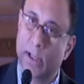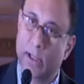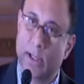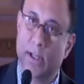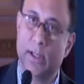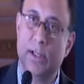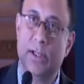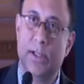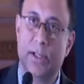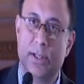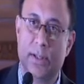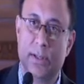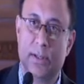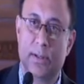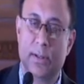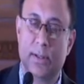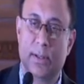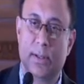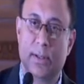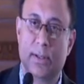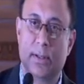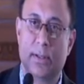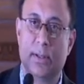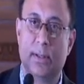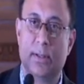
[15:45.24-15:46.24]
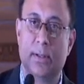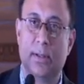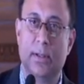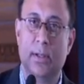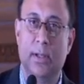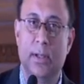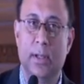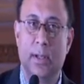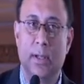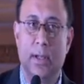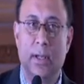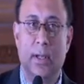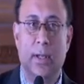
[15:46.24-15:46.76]
conditions.
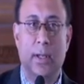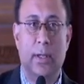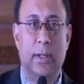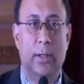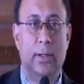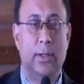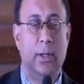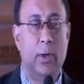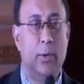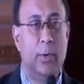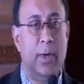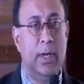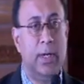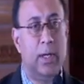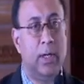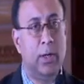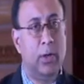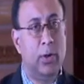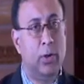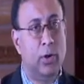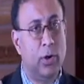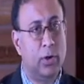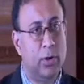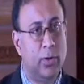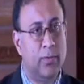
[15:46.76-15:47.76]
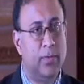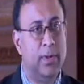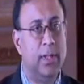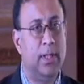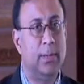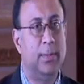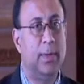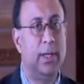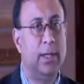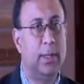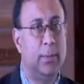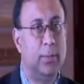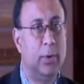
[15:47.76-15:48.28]
Now, in a lot of these
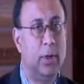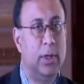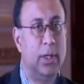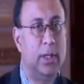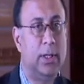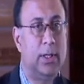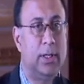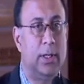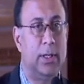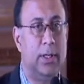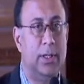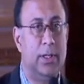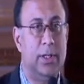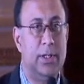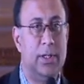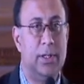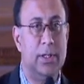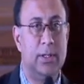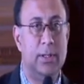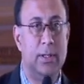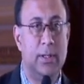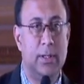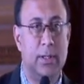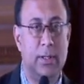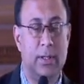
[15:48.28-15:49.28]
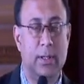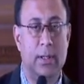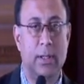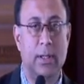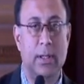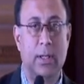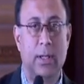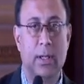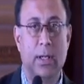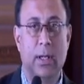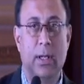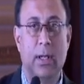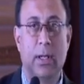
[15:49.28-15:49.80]
metabolic conditions,
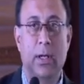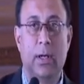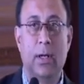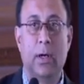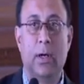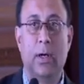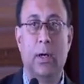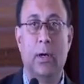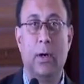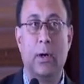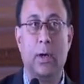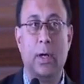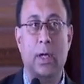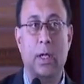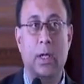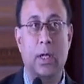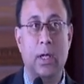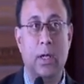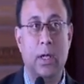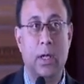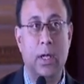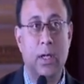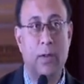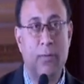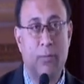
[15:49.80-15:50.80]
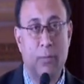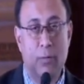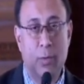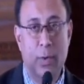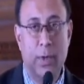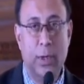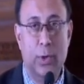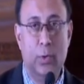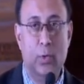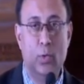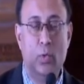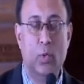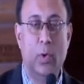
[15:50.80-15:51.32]
if we
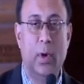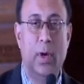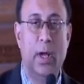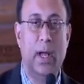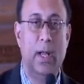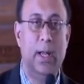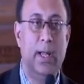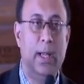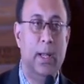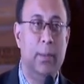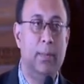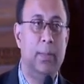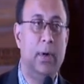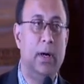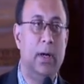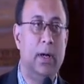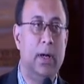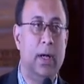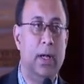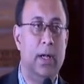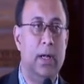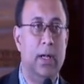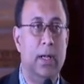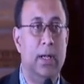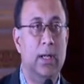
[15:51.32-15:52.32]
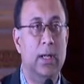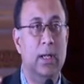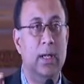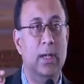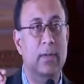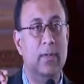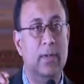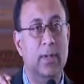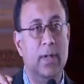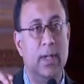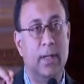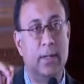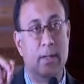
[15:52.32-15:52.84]
do an MRI, it
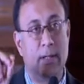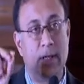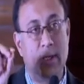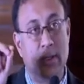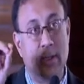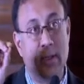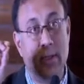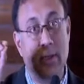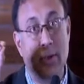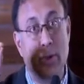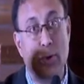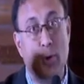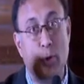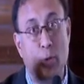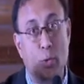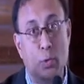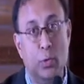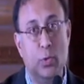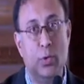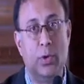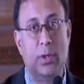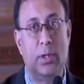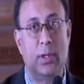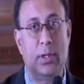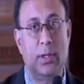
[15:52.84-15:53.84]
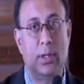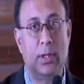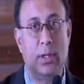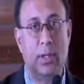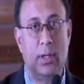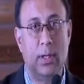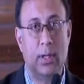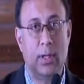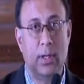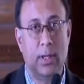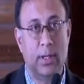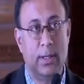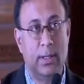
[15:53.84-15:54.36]
gives us certain clues
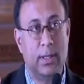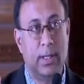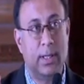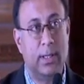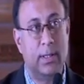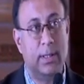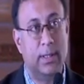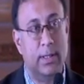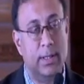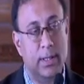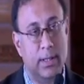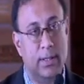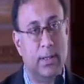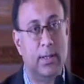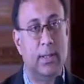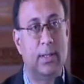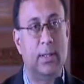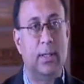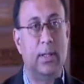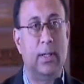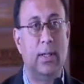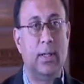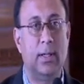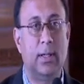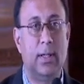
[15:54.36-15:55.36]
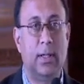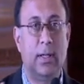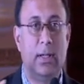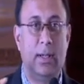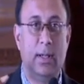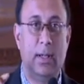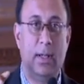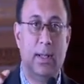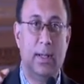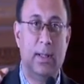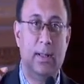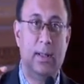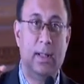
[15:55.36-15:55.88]
that this
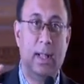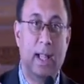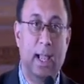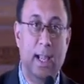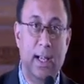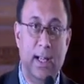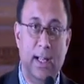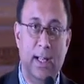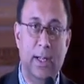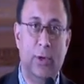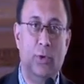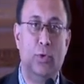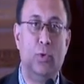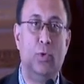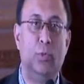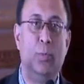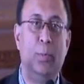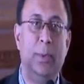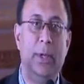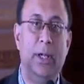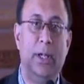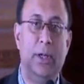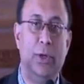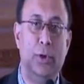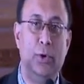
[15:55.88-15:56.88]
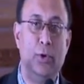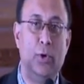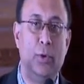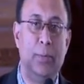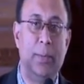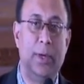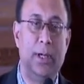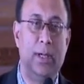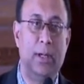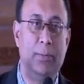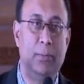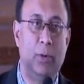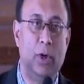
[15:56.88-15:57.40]
is likely to be a
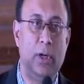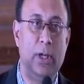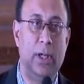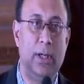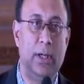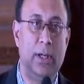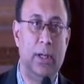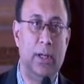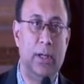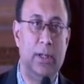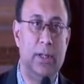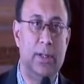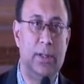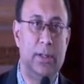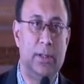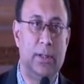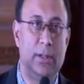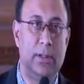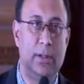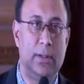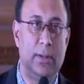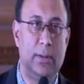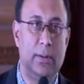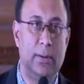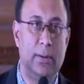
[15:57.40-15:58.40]
neurometabolic condition.